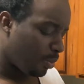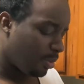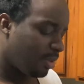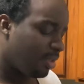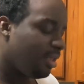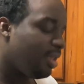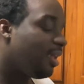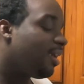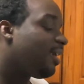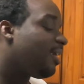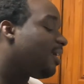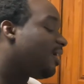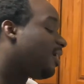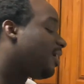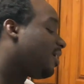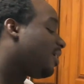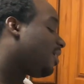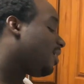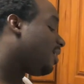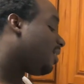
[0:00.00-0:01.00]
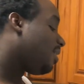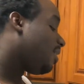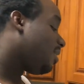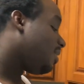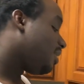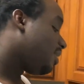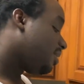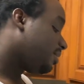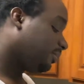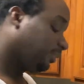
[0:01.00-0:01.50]

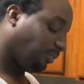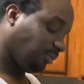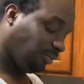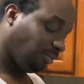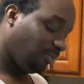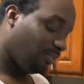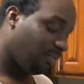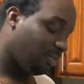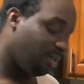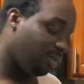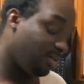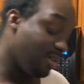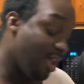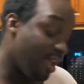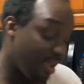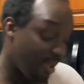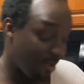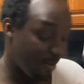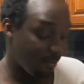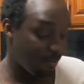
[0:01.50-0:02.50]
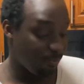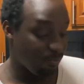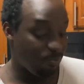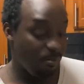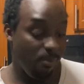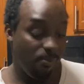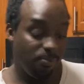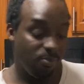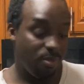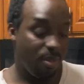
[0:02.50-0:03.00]
God damn.
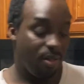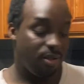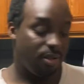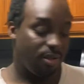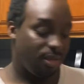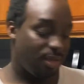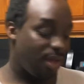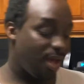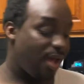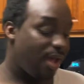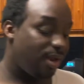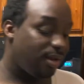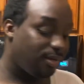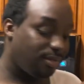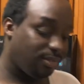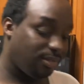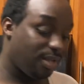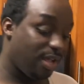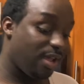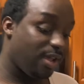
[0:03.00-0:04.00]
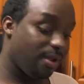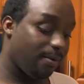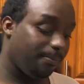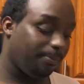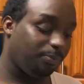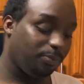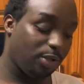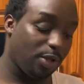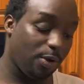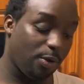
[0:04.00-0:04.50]
God damn.
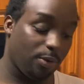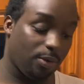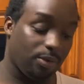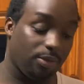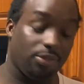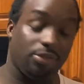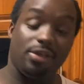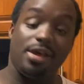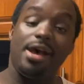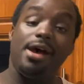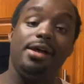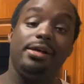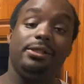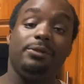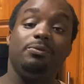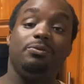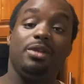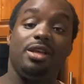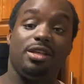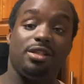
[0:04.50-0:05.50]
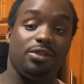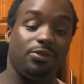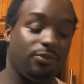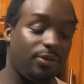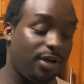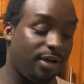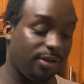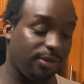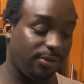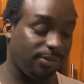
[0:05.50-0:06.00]
Yo, that is
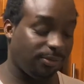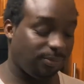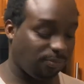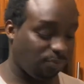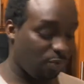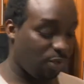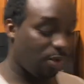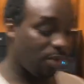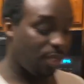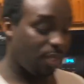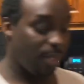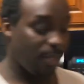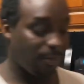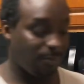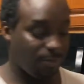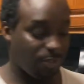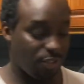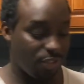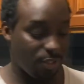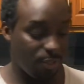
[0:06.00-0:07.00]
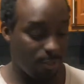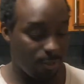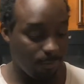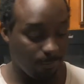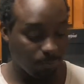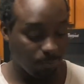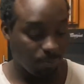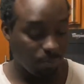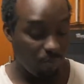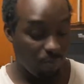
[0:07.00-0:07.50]
fire. Okay, so
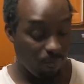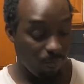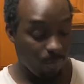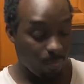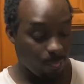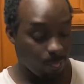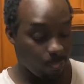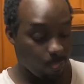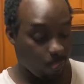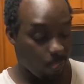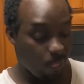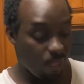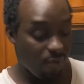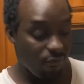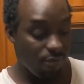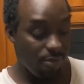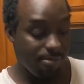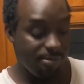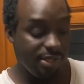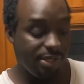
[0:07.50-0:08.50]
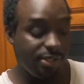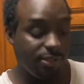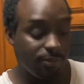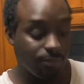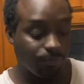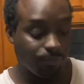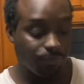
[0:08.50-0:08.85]
for me,